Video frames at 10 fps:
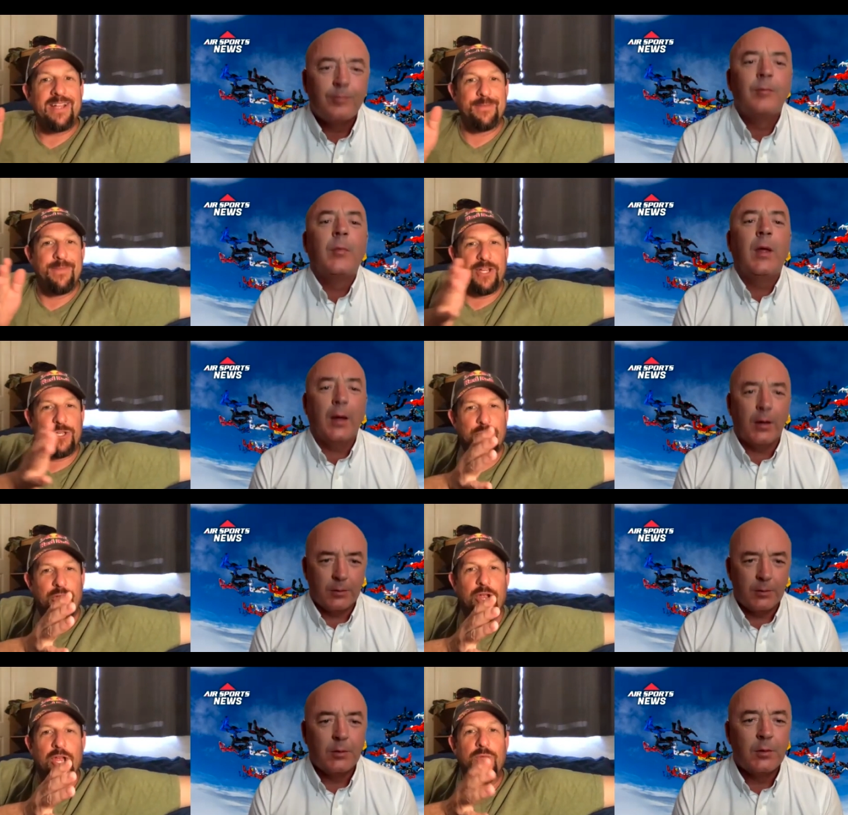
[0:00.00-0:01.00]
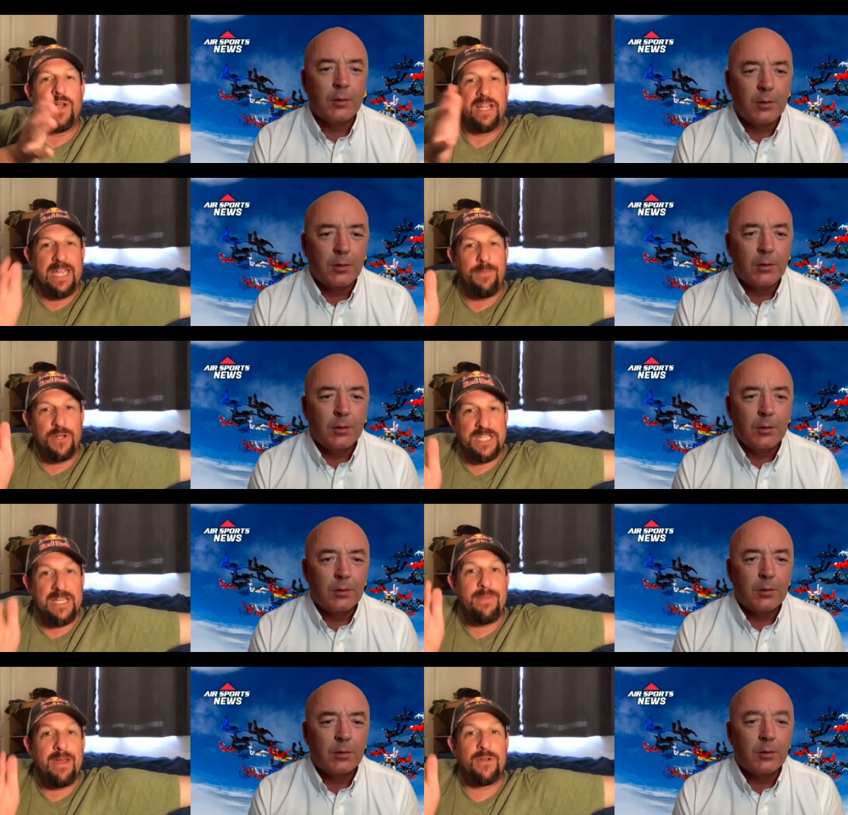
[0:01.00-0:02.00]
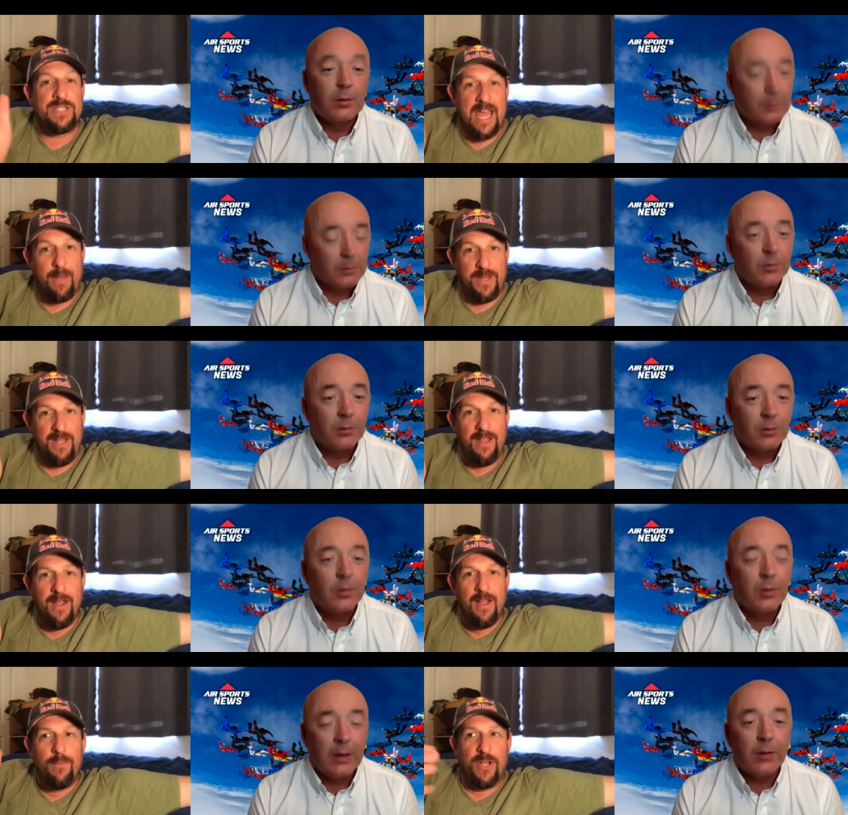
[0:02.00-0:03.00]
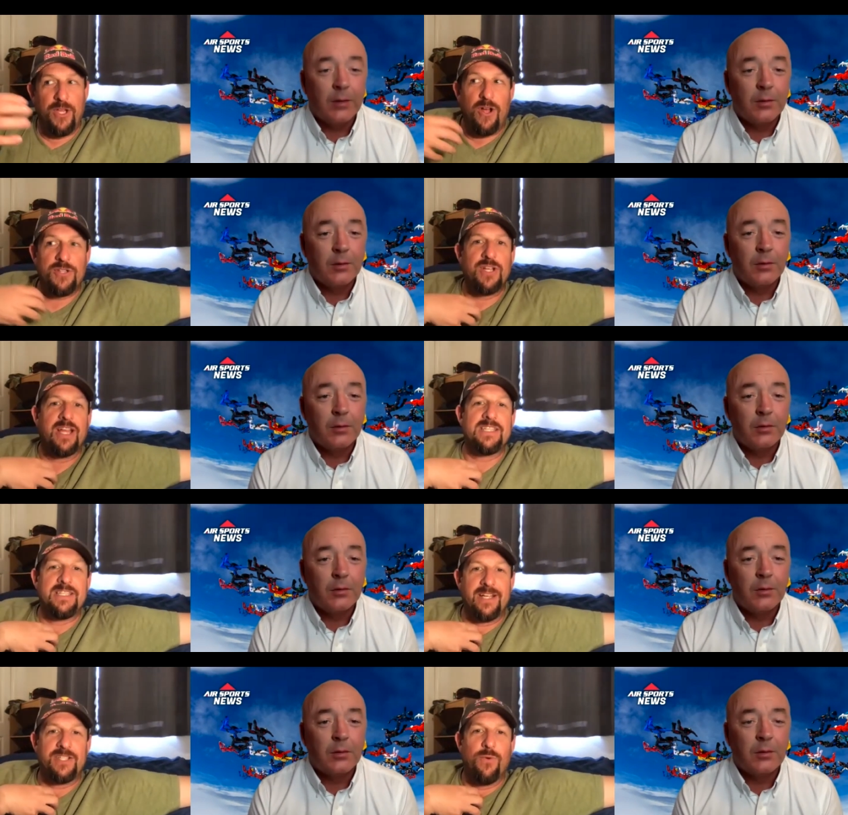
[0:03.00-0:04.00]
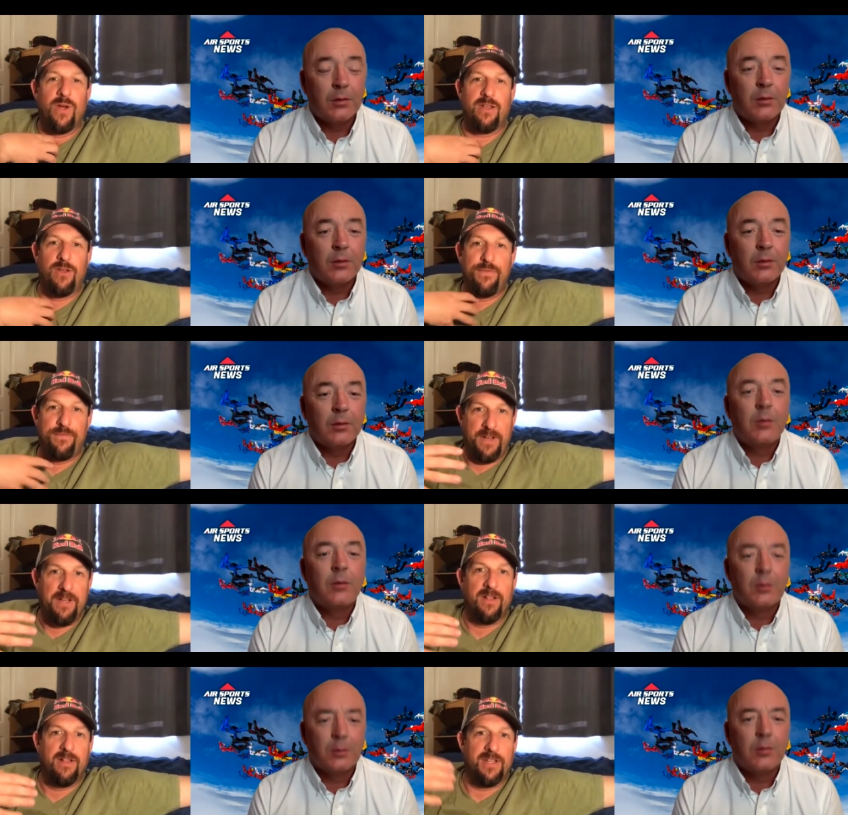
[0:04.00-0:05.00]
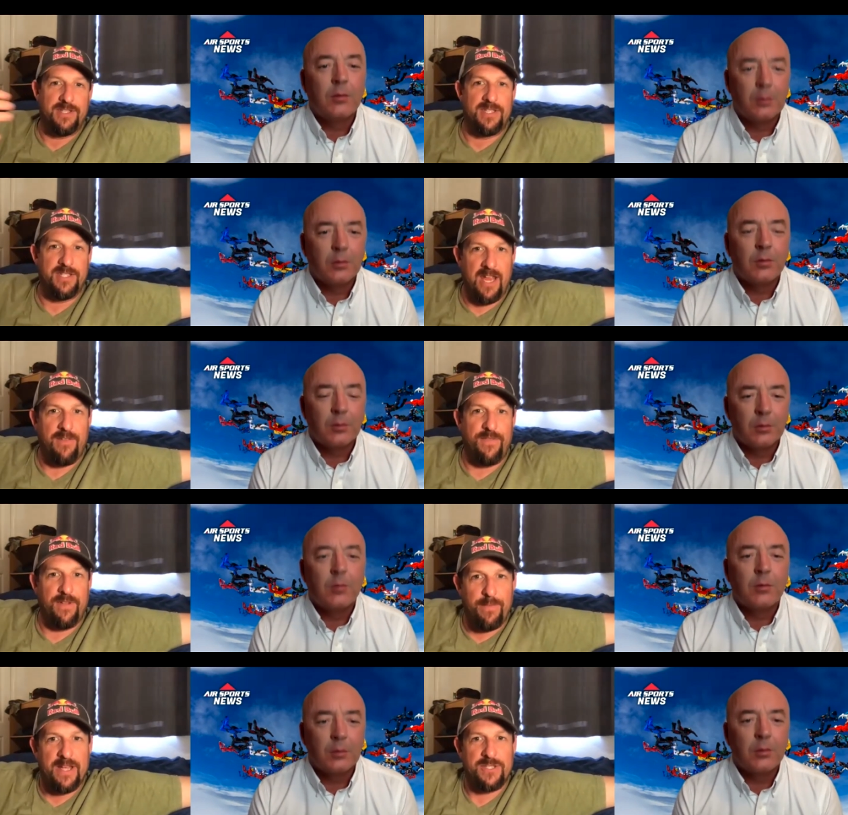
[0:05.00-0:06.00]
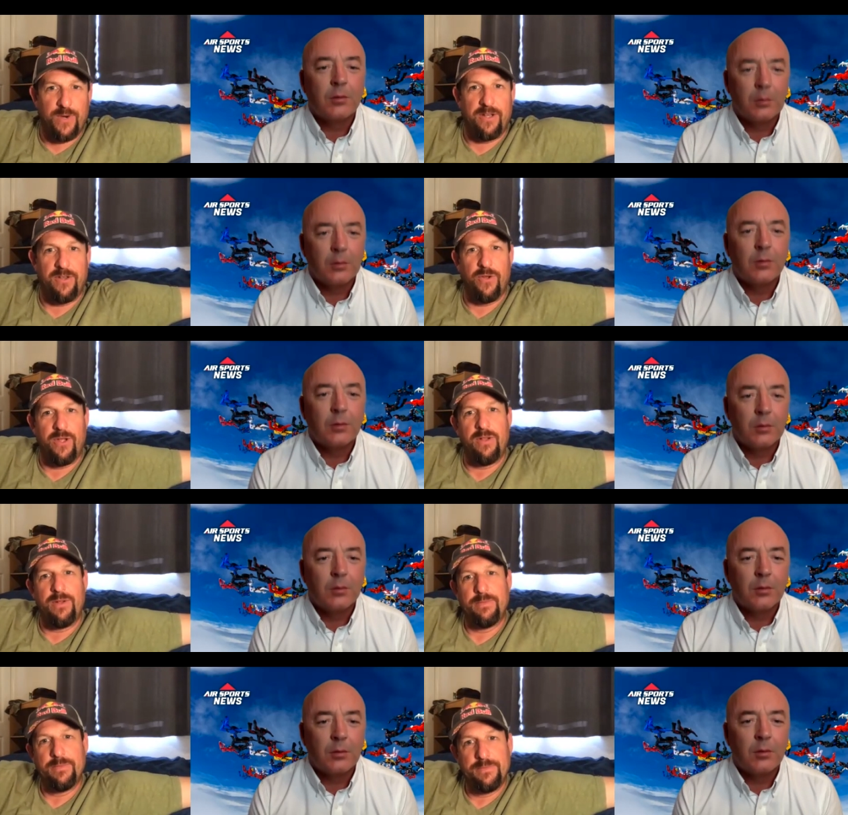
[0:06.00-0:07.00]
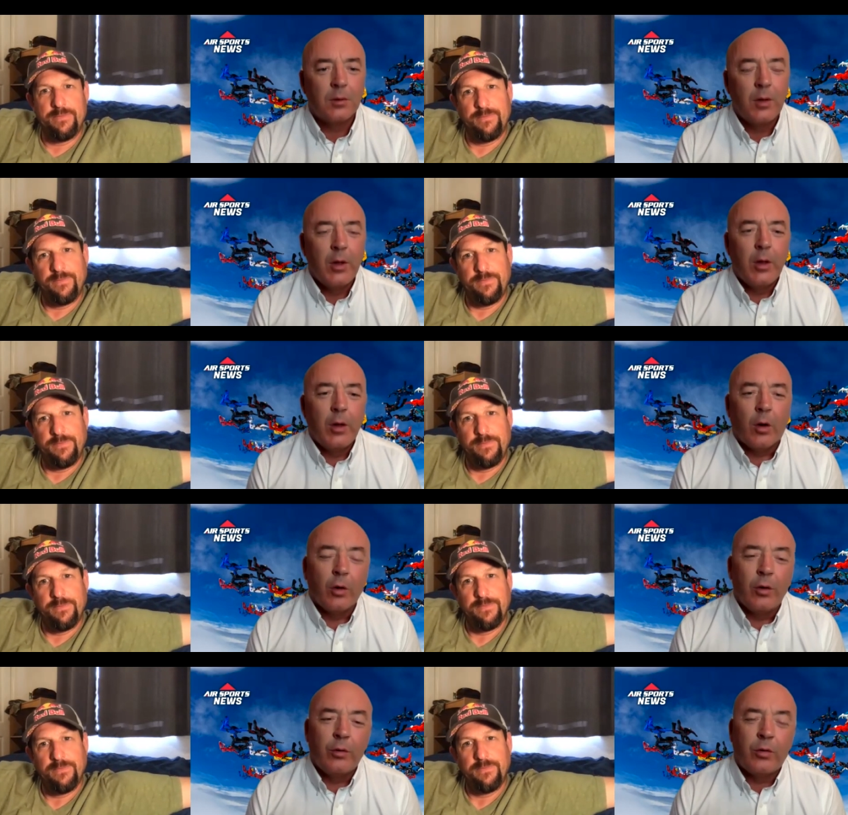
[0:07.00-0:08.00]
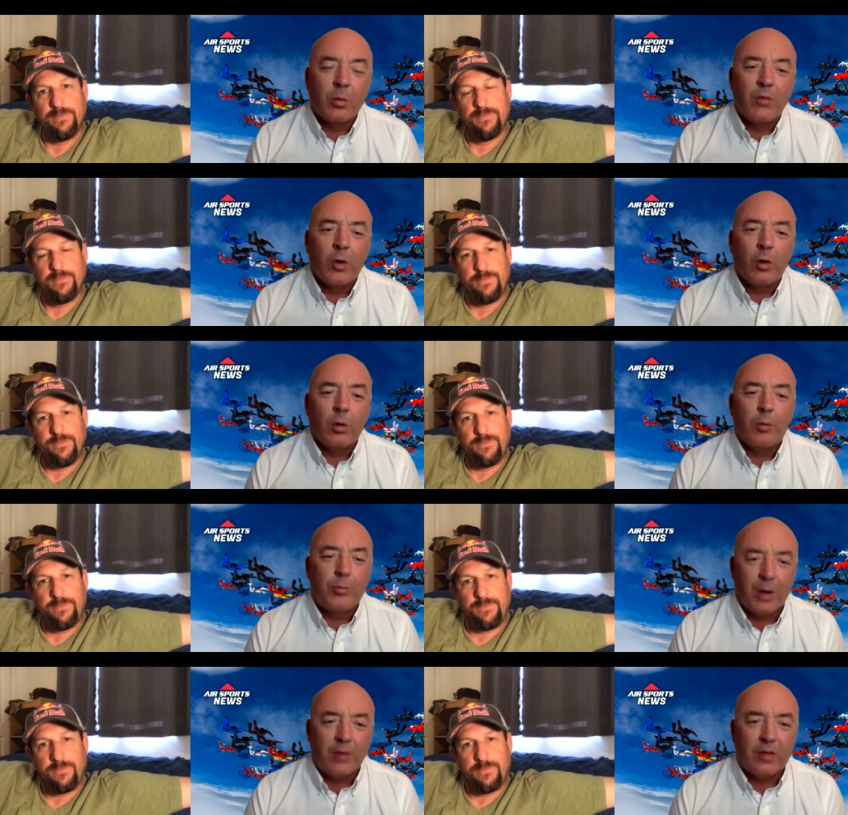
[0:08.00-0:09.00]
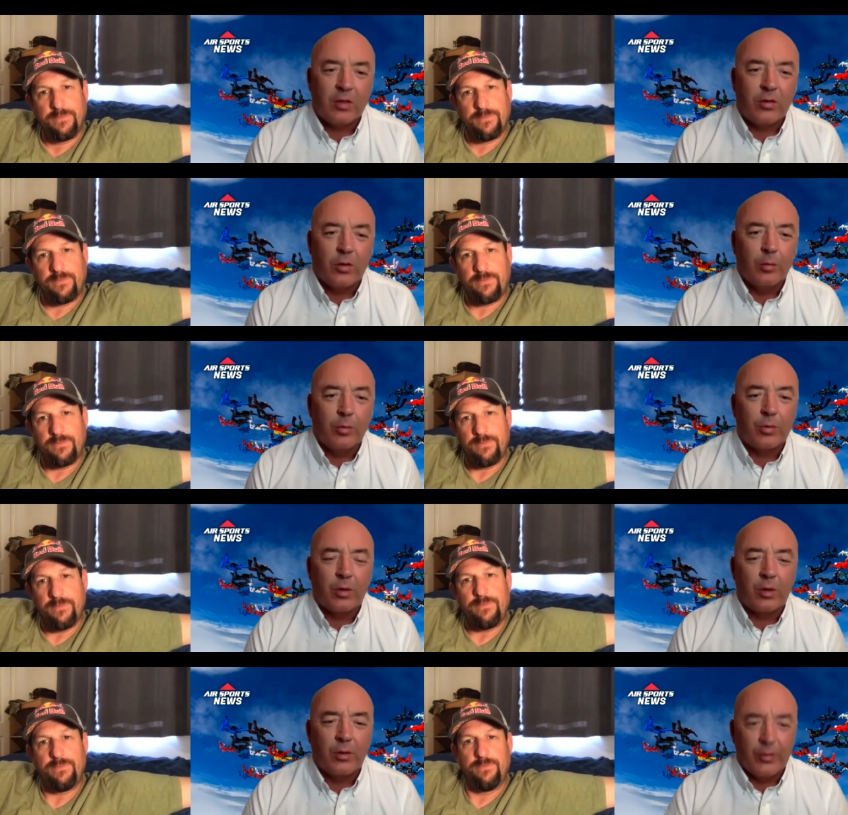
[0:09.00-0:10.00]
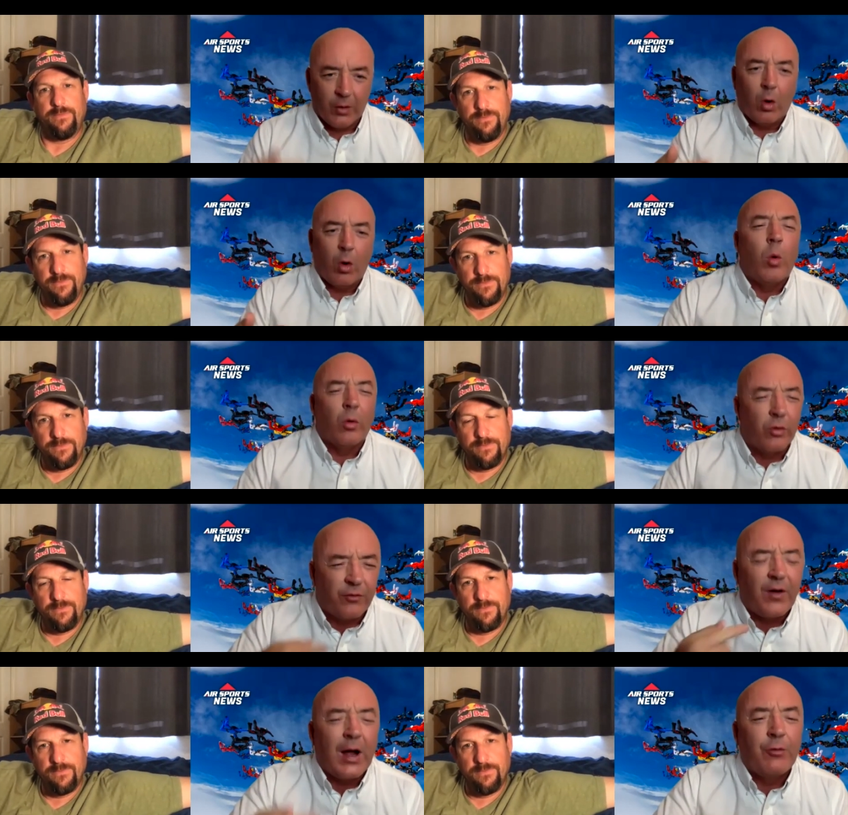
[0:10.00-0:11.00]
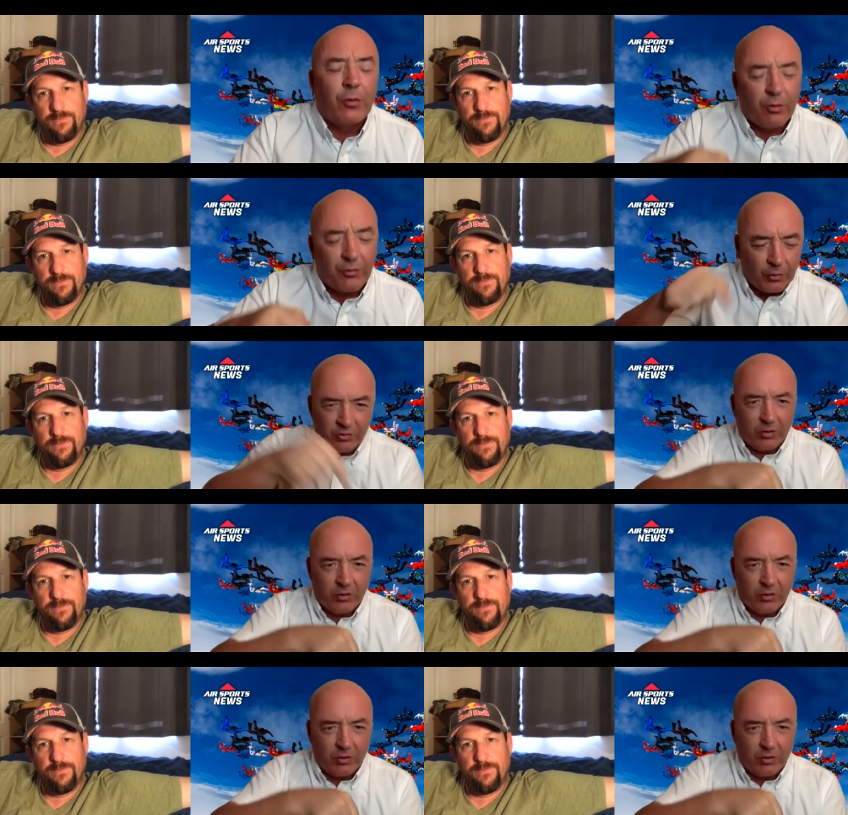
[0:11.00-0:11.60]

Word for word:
Speaker 1: To make sure you want to keep your team members happy, but you also got to stick to what you feel is the safe and the best
Speaker 2: way to do it. On some of your practice jumps, uh, the, the low ones the 500 foot